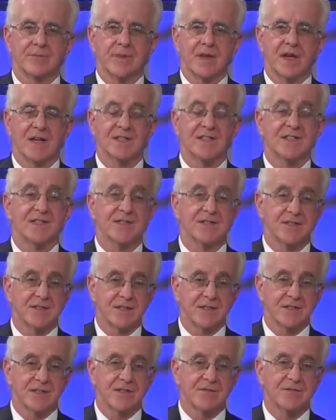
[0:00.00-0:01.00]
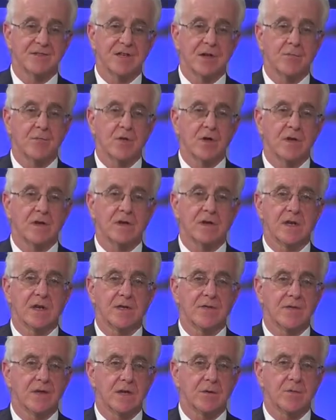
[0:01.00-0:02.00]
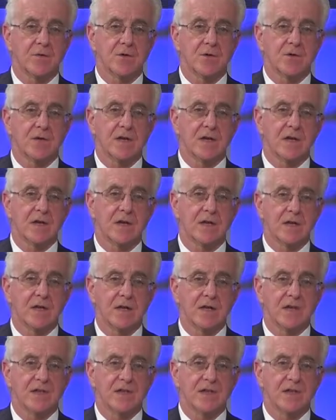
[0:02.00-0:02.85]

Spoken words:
assistance, if someone in the community